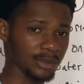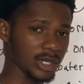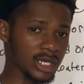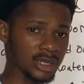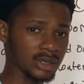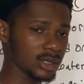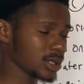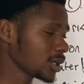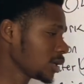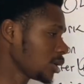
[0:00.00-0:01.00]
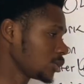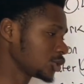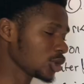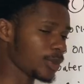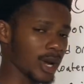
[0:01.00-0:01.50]
planes,
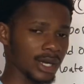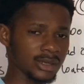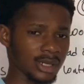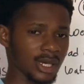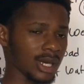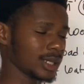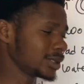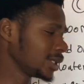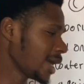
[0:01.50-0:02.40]
choppers and the